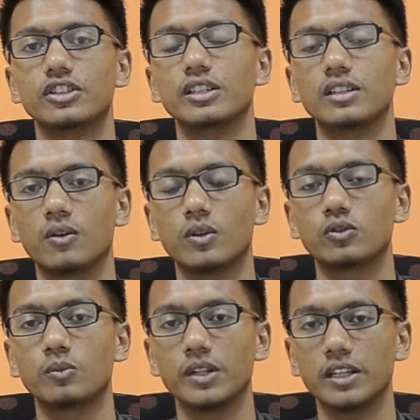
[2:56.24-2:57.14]
thing I want
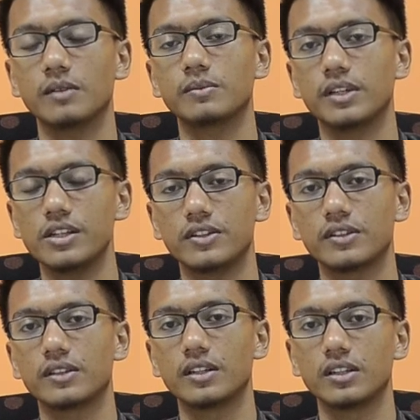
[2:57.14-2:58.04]
to bring up is
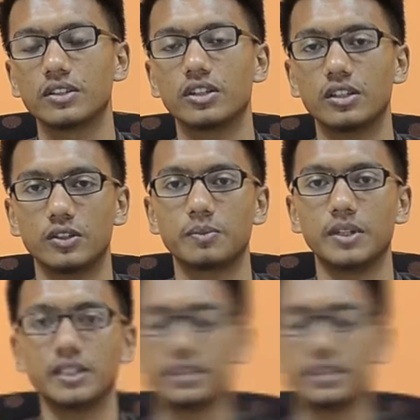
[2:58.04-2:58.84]
shutter speed.